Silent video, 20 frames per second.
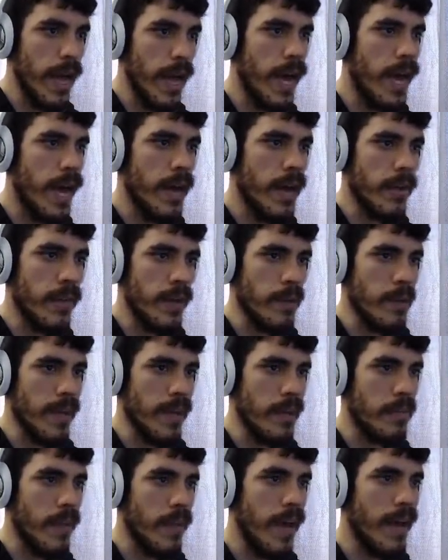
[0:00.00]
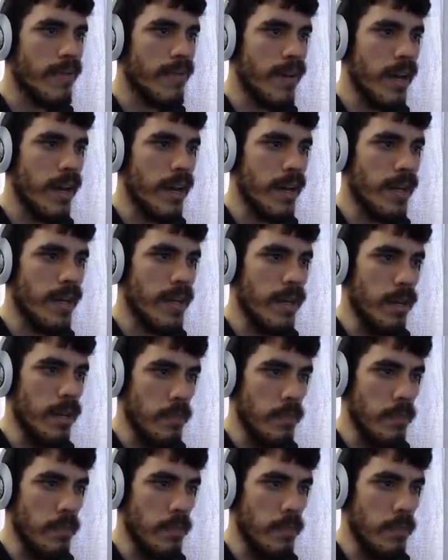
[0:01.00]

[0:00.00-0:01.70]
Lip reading: Ah, wait a minute. I've got an idea.